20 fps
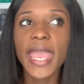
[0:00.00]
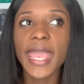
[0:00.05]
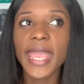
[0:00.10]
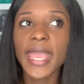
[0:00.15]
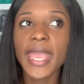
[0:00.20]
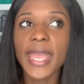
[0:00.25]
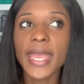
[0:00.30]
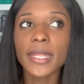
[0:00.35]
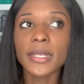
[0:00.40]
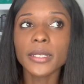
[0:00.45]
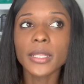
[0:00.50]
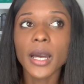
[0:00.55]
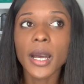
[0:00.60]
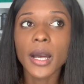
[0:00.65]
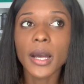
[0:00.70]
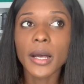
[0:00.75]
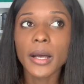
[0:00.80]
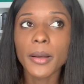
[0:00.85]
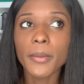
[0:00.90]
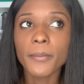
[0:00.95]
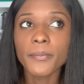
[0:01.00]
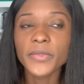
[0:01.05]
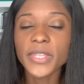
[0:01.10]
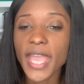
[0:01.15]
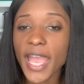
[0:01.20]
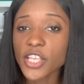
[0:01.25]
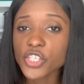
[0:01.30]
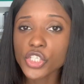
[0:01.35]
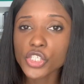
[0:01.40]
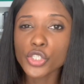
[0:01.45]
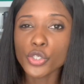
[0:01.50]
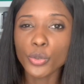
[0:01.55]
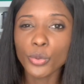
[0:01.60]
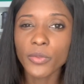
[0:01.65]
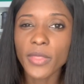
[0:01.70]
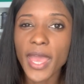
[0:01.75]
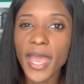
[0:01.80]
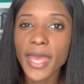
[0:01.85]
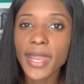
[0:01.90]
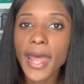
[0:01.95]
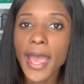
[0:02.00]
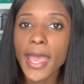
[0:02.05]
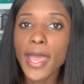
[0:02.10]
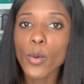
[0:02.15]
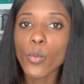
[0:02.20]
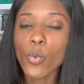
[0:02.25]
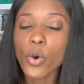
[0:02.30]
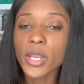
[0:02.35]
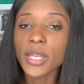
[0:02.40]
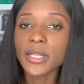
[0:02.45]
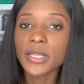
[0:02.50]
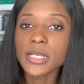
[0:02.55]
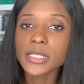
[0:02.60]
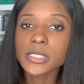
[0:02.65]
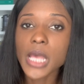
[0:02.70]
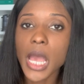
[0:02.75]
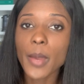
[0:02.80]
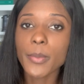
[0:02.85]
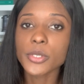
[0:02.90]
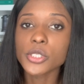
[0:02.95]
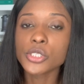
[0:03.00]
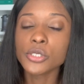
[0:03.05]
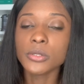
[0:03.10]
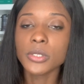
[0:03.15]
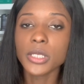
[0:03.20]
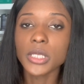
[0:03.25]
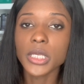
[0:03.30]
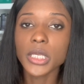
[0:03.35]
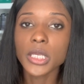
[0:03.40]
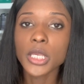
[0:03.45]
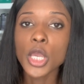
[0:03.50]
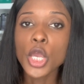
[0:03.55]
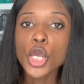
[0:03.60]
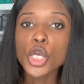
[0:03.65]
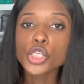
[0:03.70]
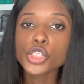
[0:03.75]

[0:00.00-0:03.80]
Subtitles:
And yeah, I just knew that I wanted this opportunity.